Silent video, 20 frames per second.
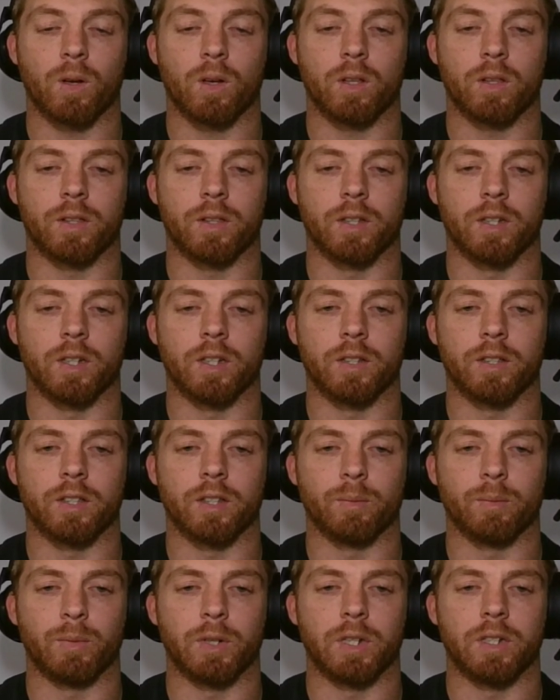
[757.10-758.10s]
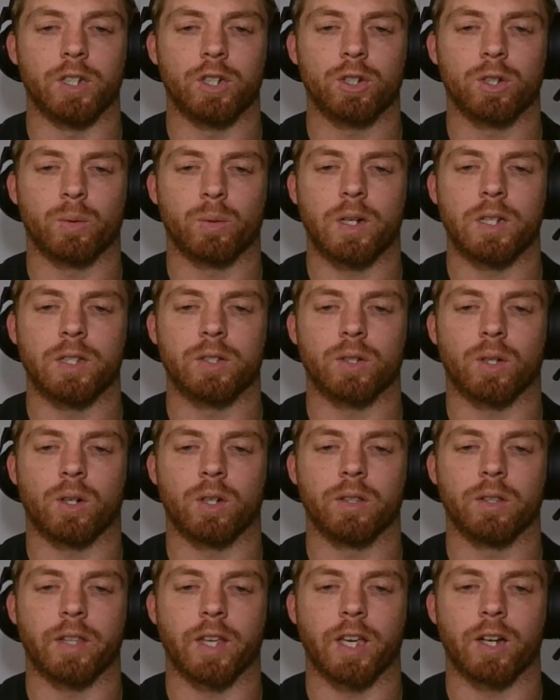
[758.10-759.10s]
The initial ones
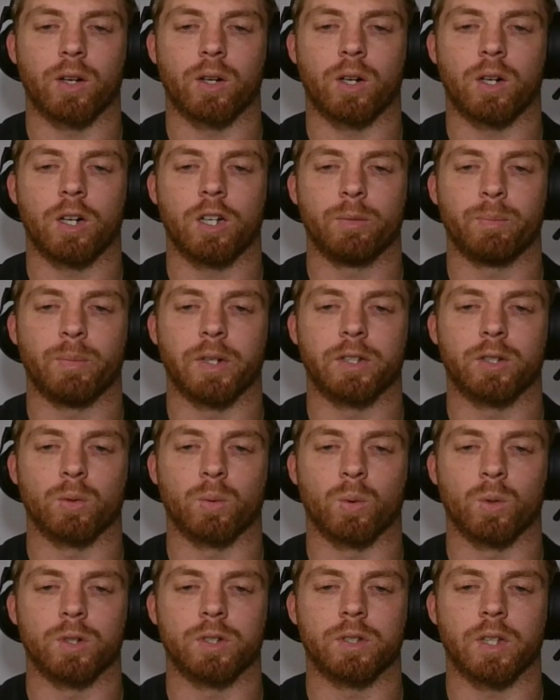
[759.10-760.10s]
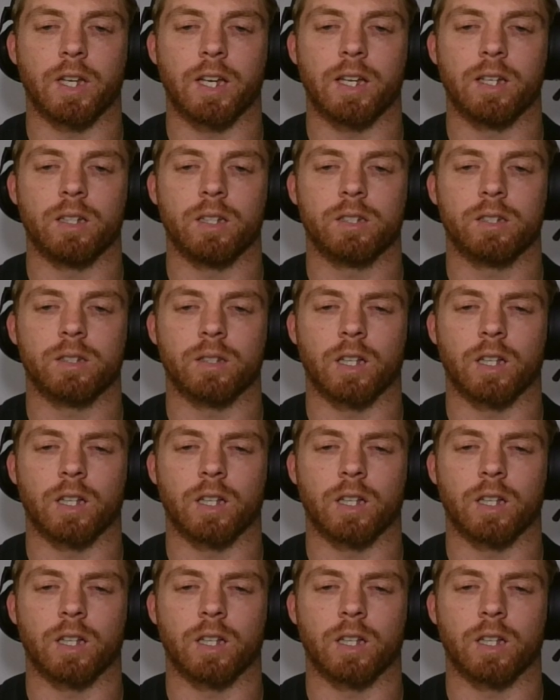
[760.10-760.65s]
aren't that hard, but towards the end,